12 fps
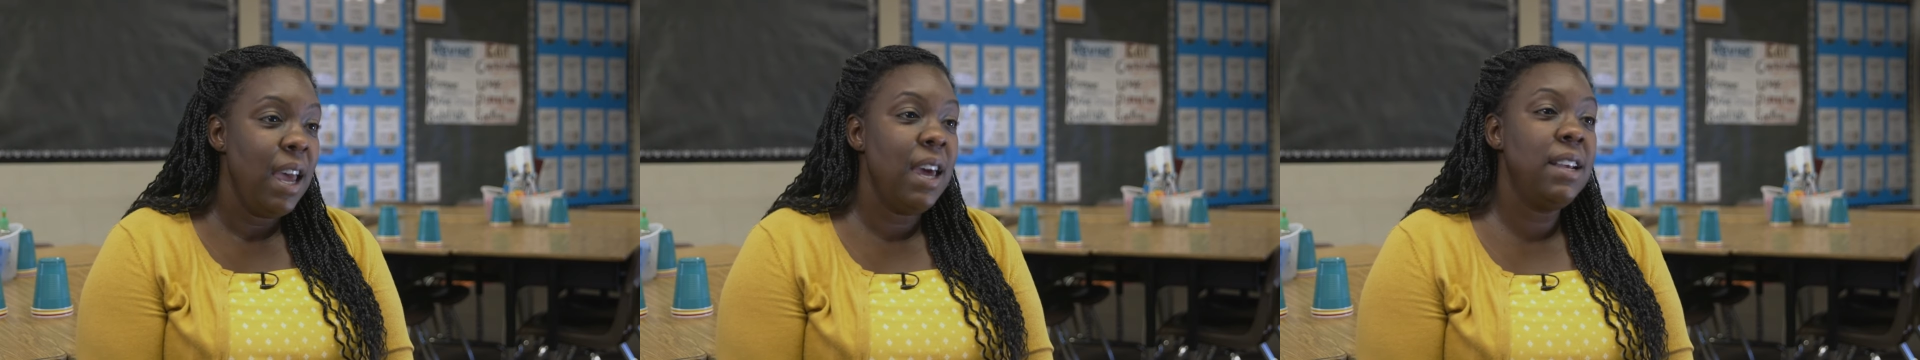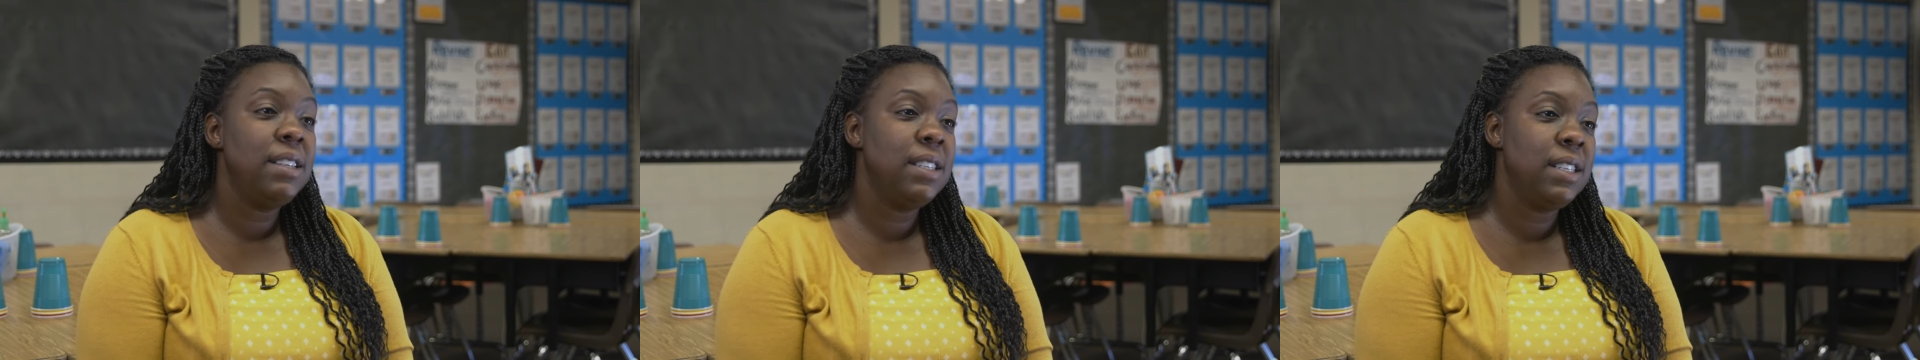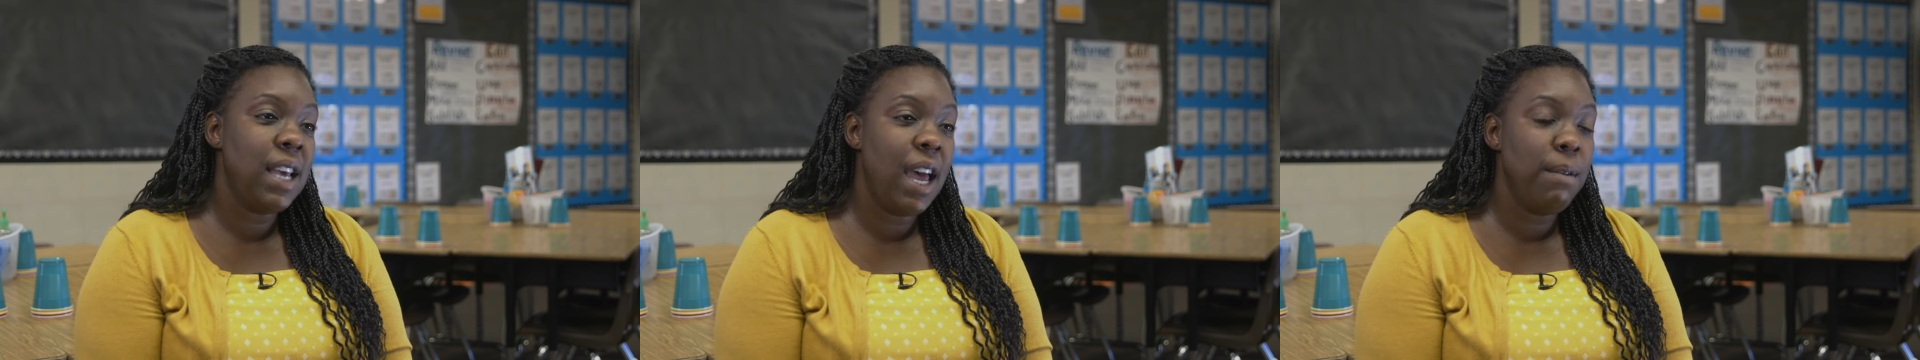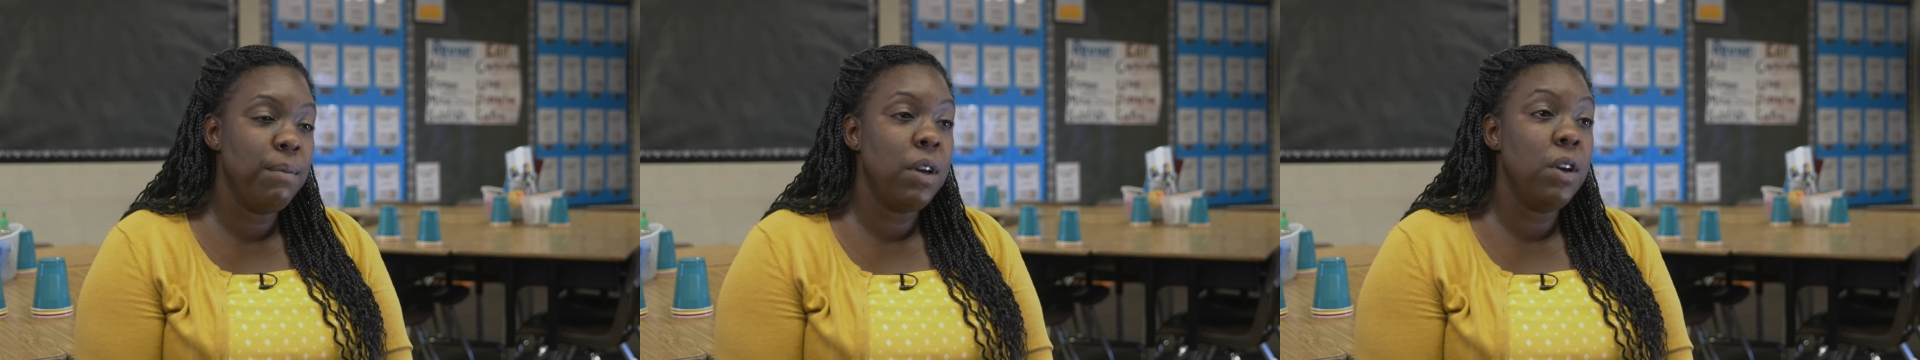And as the
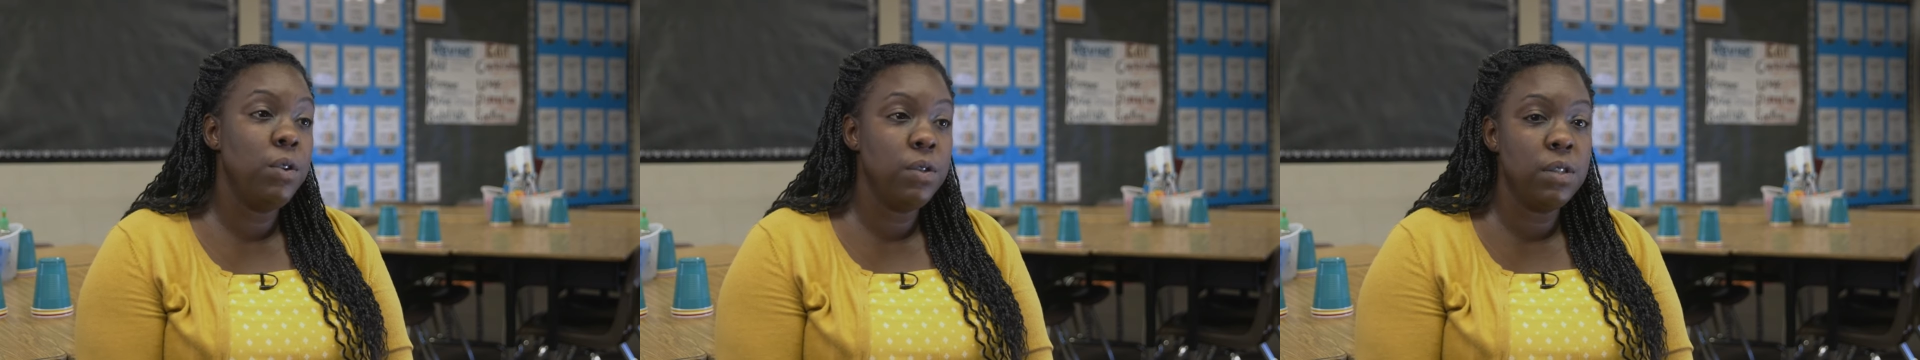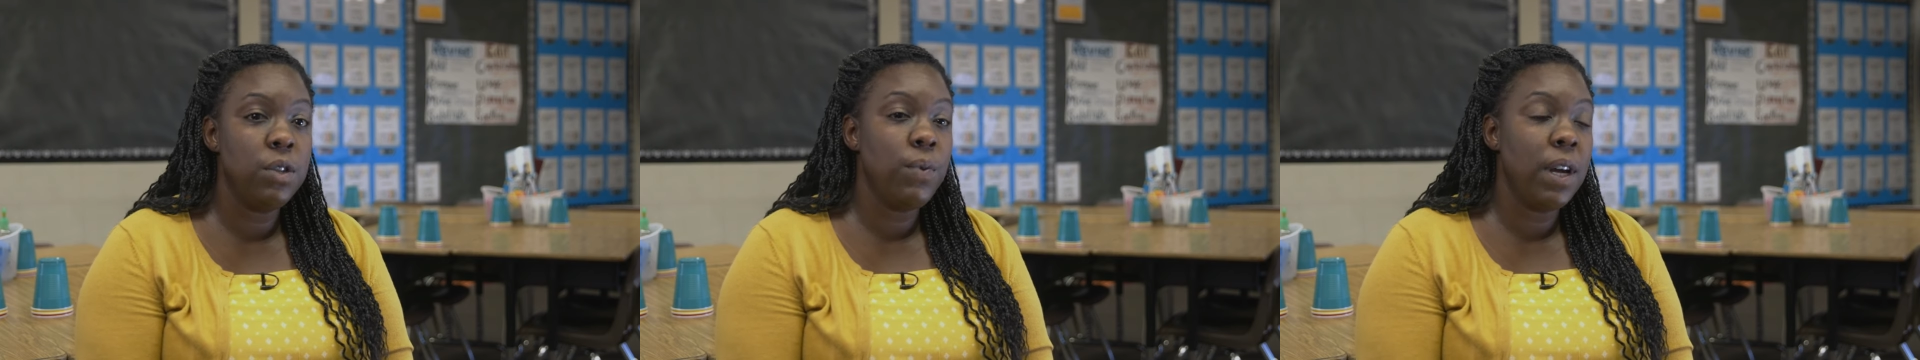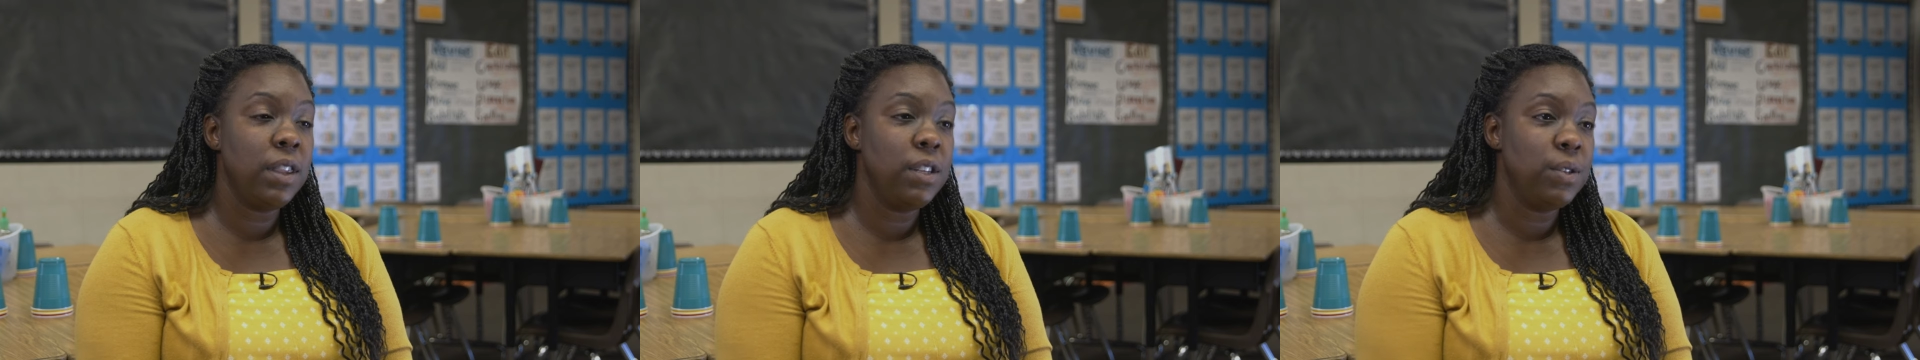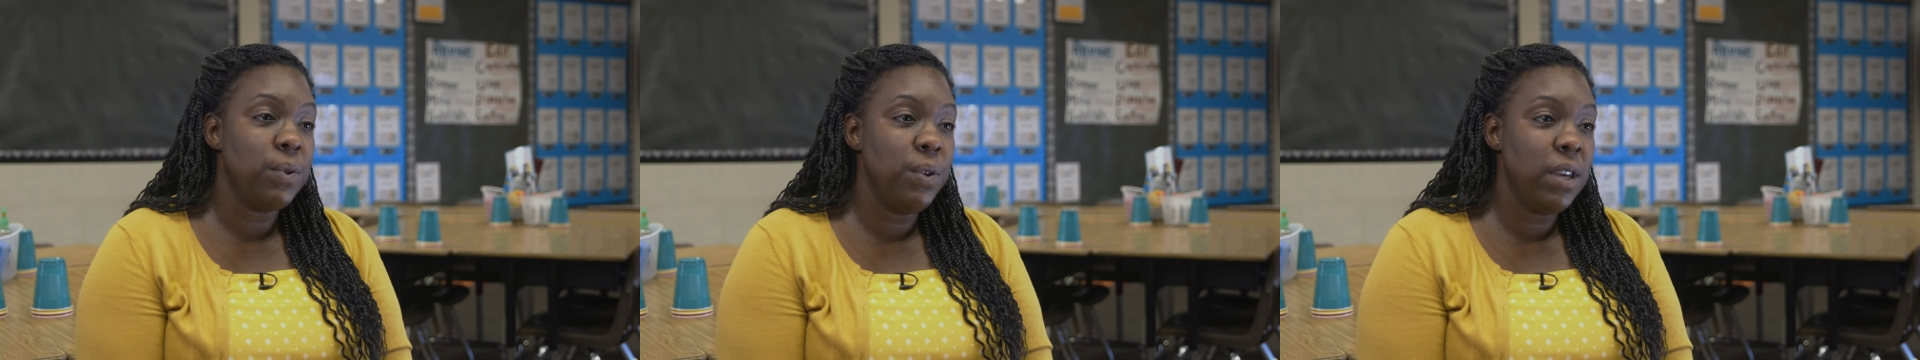time goes throughout the
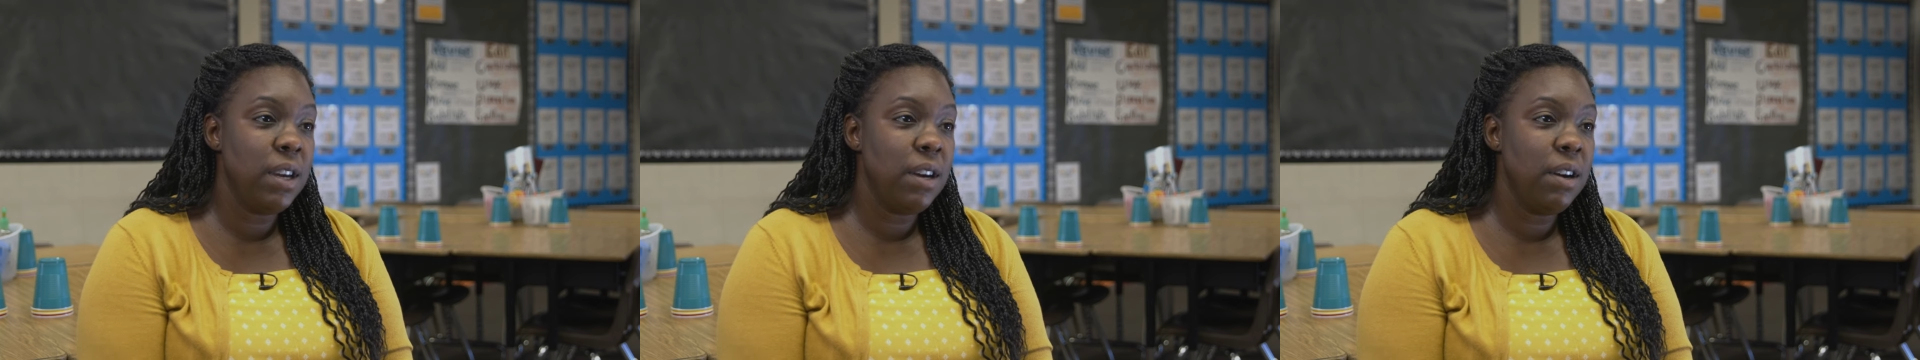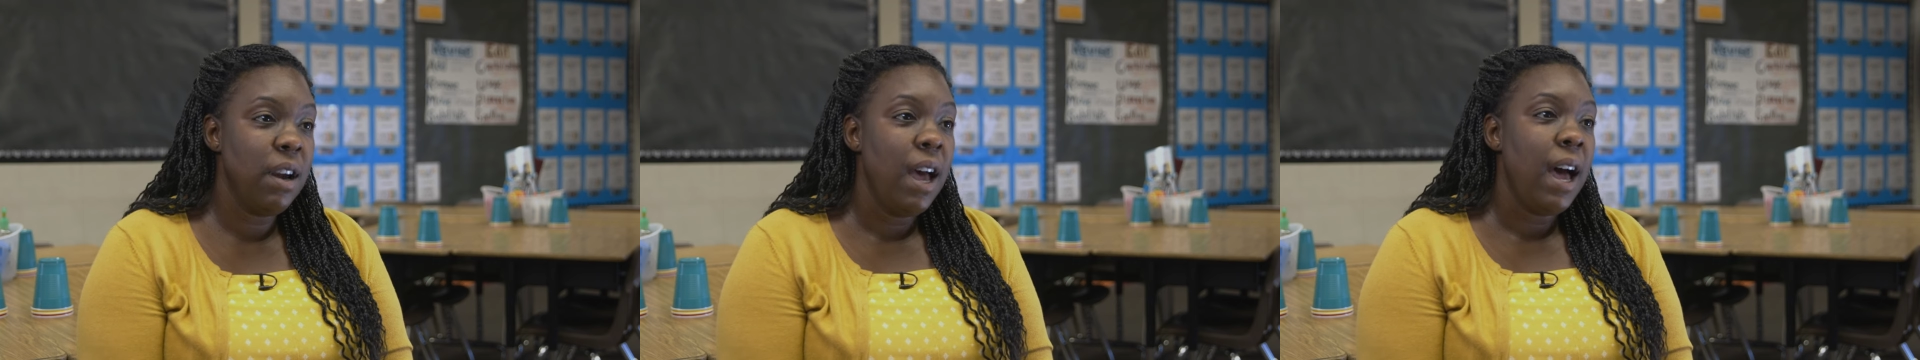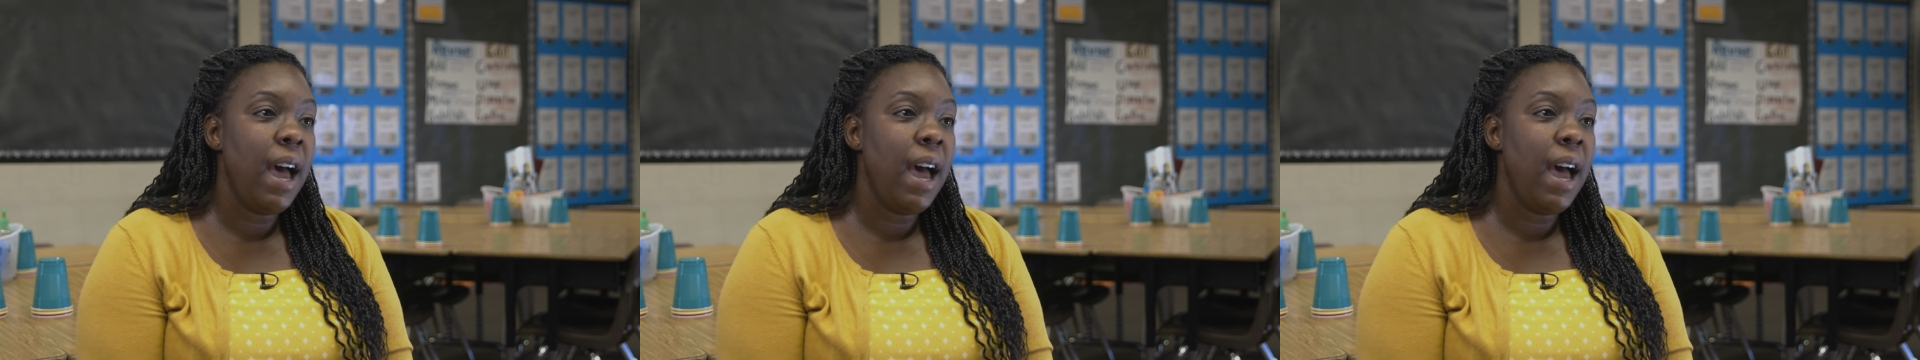school year,